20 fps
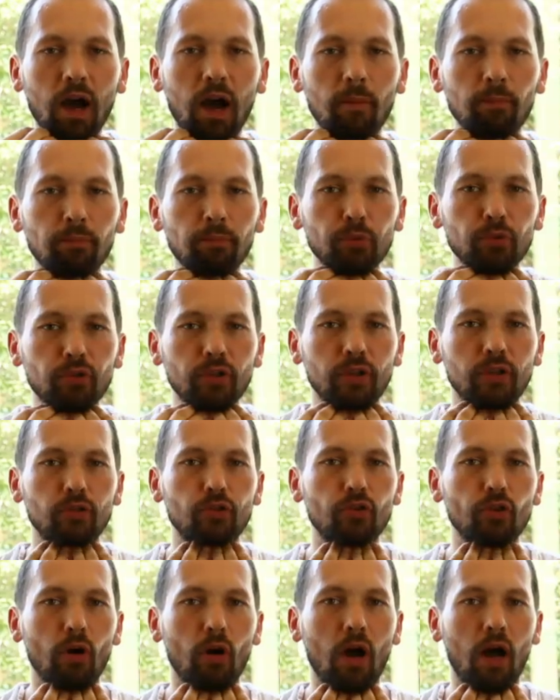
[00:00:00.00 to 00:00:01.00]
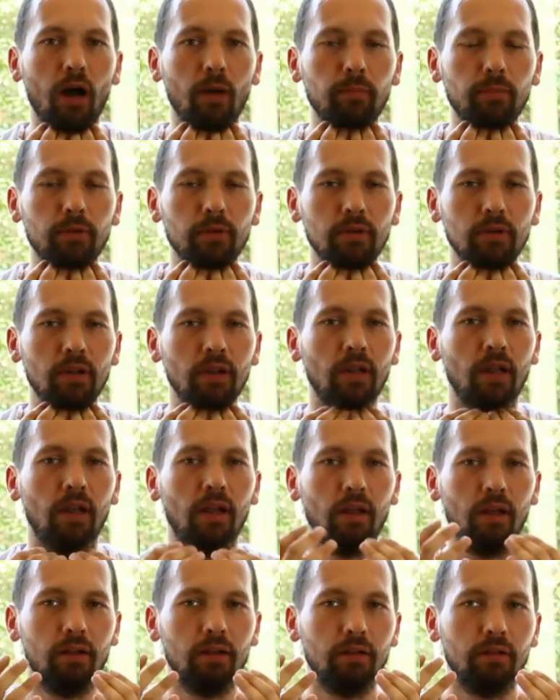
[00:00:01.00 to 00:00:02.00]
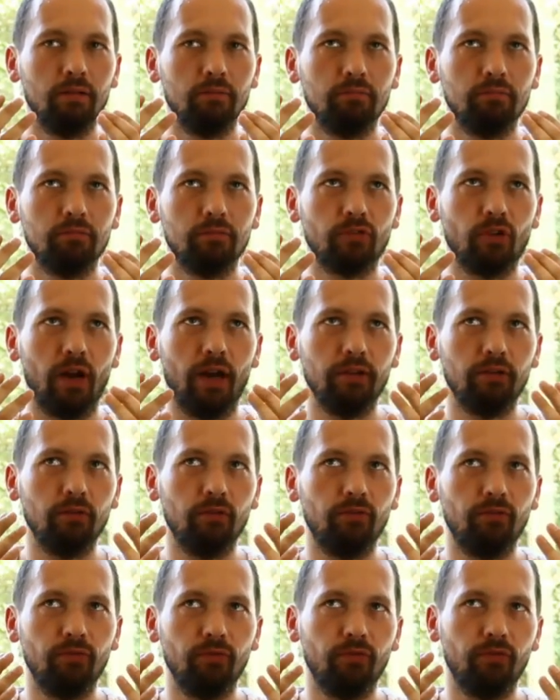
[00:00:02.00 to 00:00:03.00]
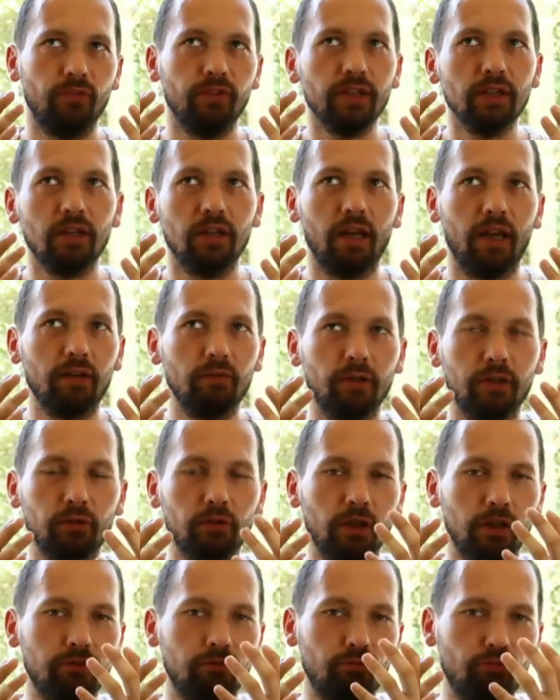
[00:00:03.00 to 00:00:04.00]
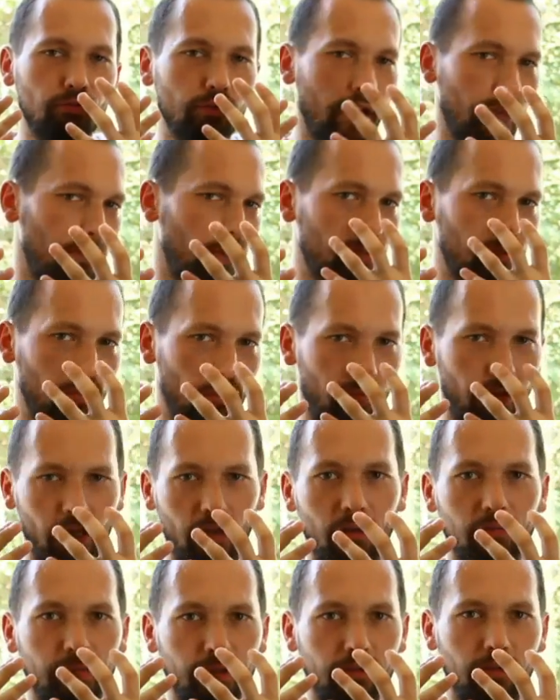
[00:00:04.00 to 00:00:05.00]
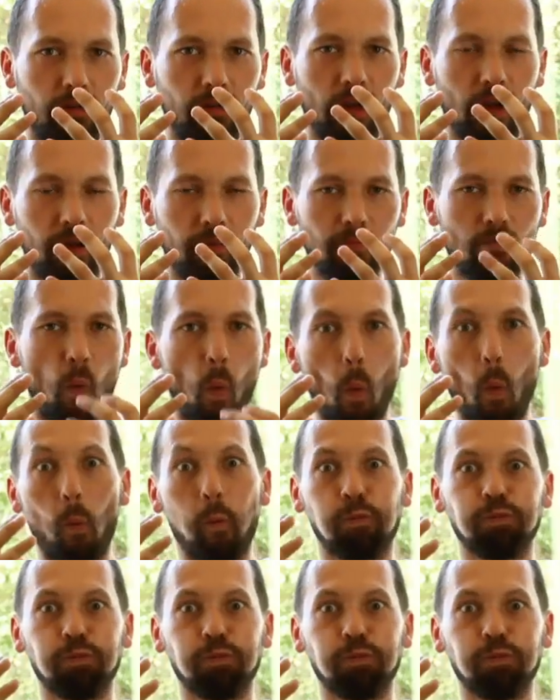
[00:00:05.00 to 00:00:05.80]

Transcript: I'm pushing jaw up. Try to feel like when you got really big chewing gum in your gum,